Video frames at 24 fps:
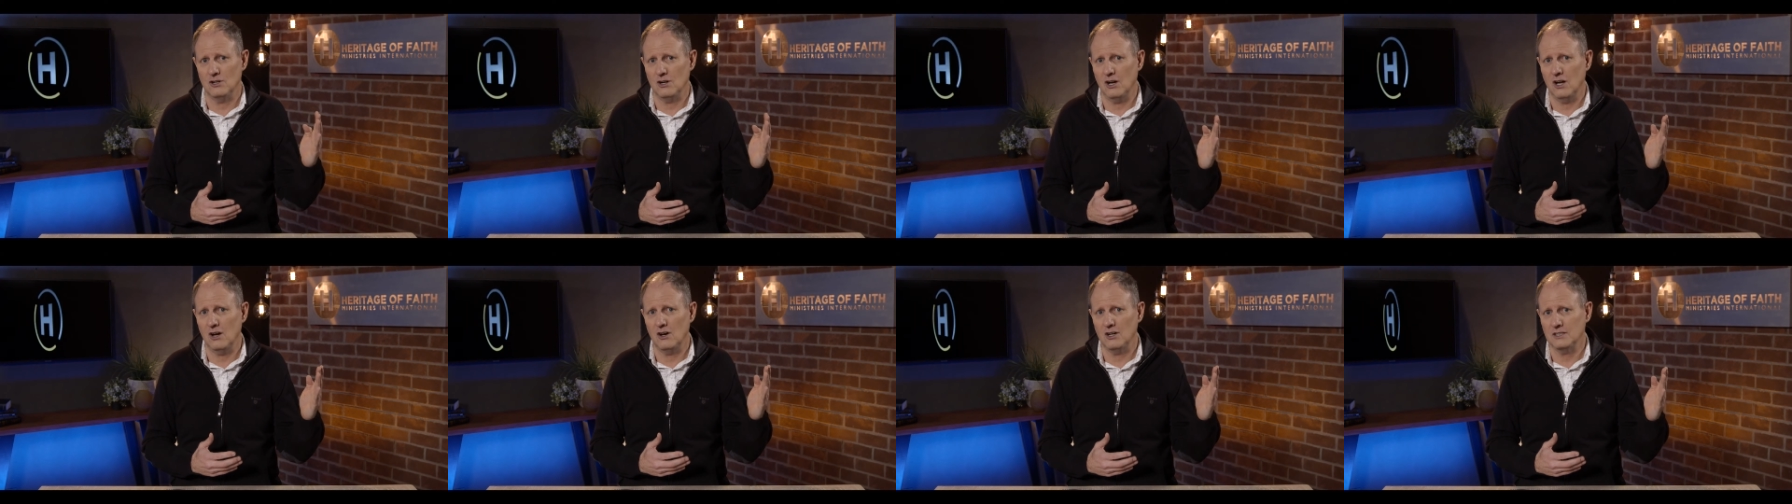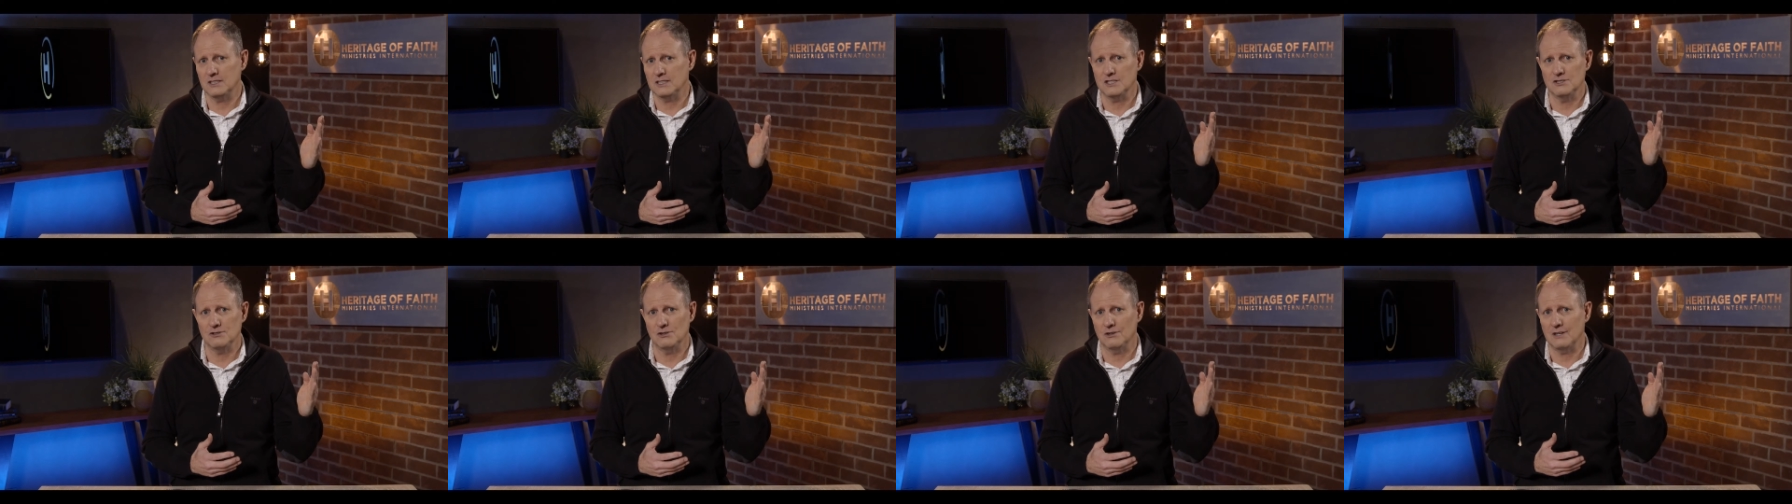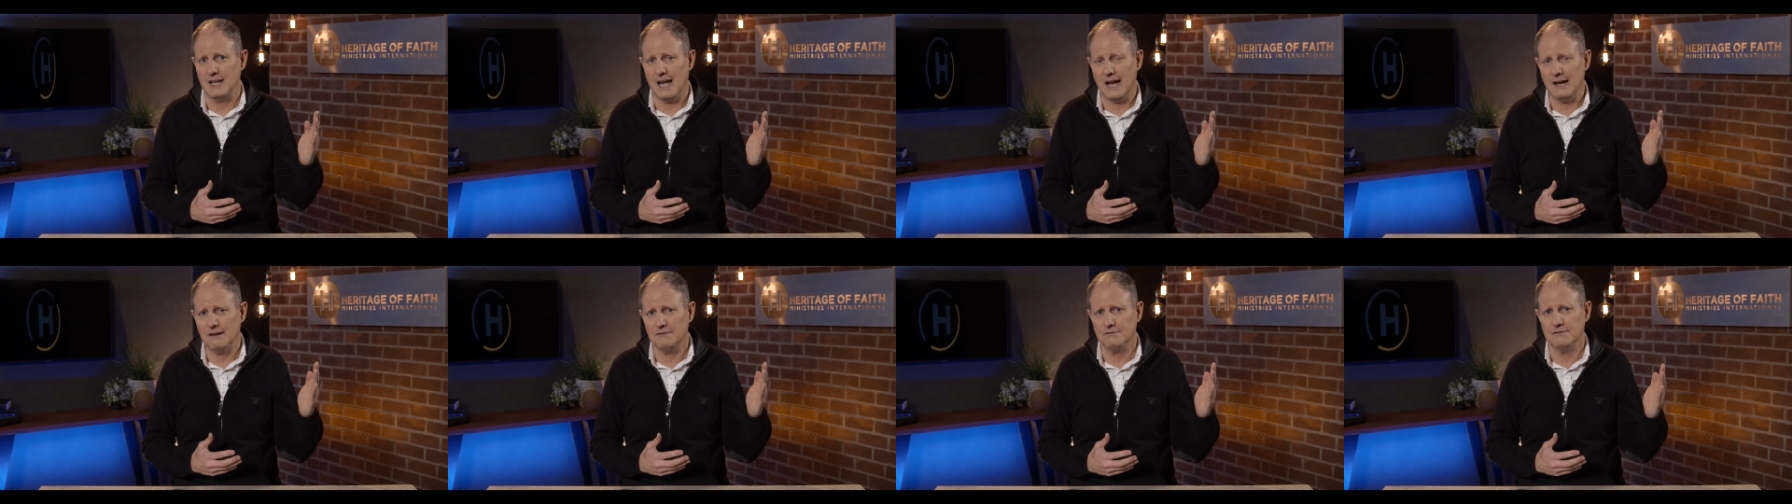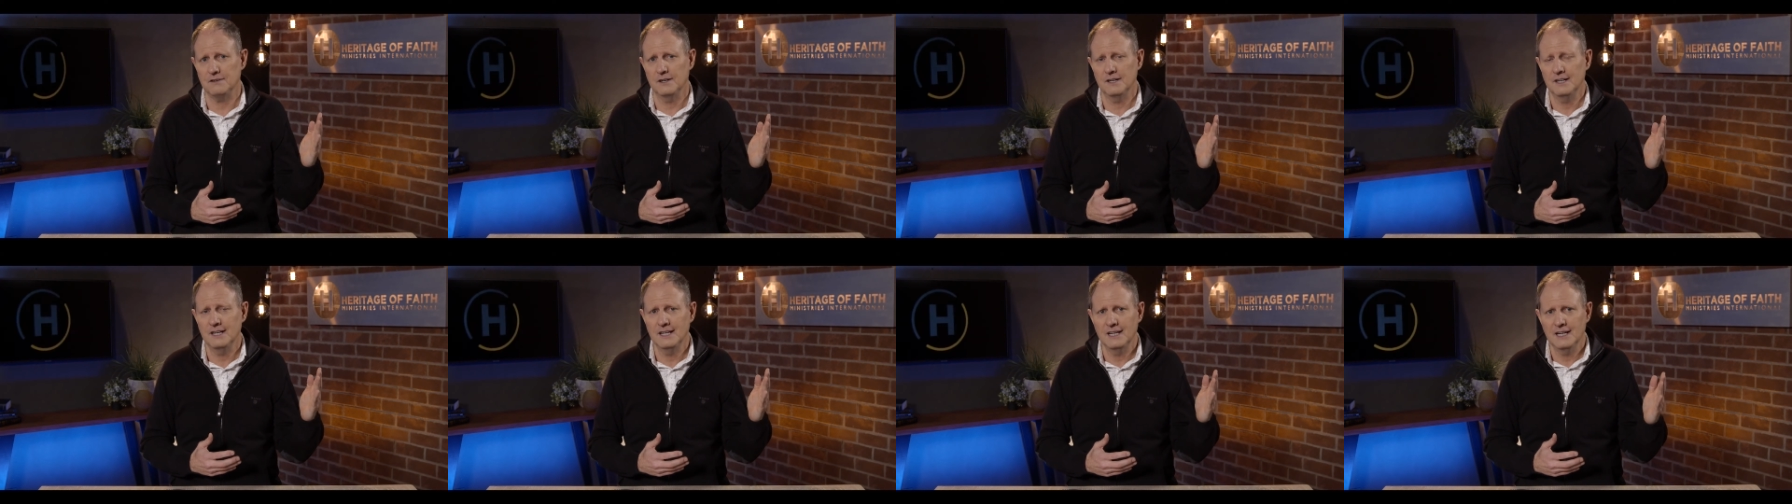heart and your life.
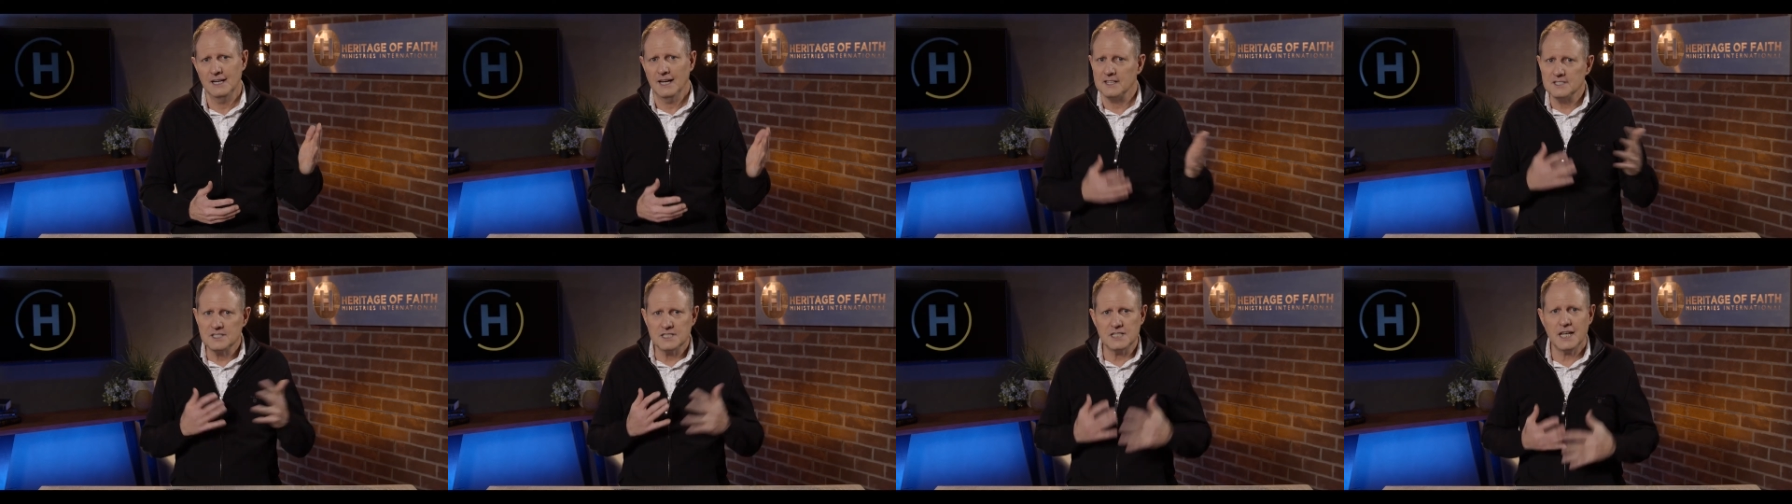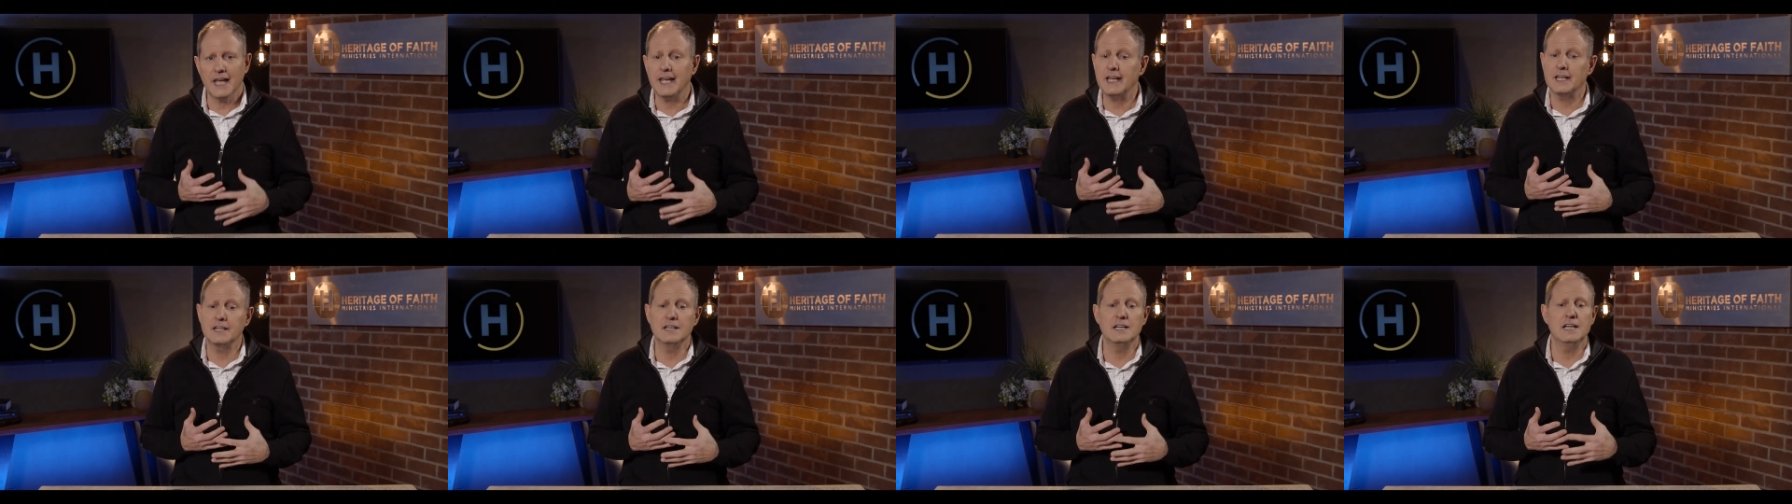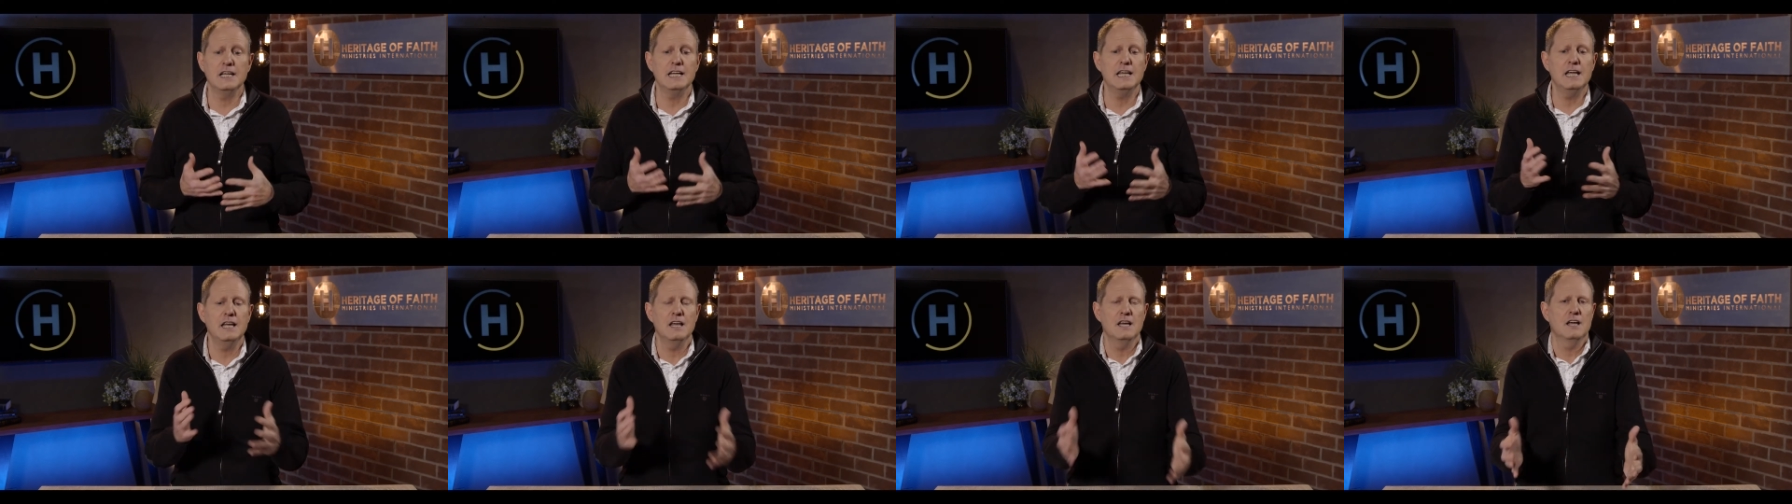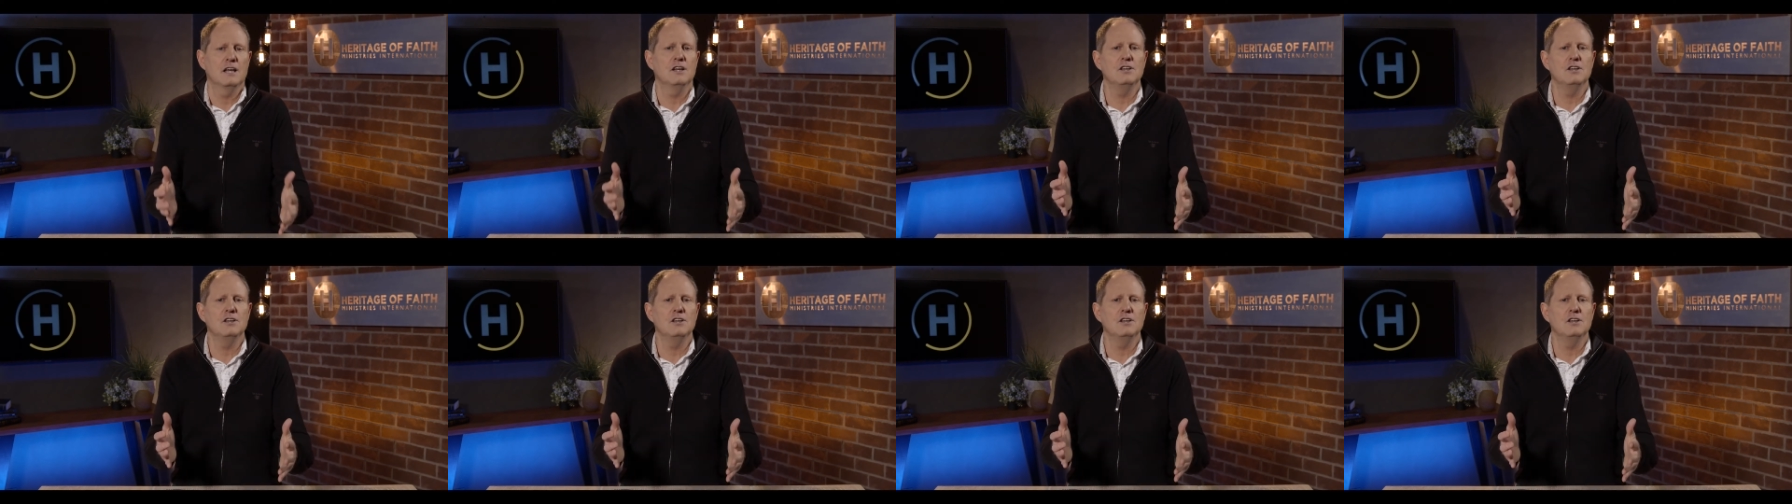And secondly,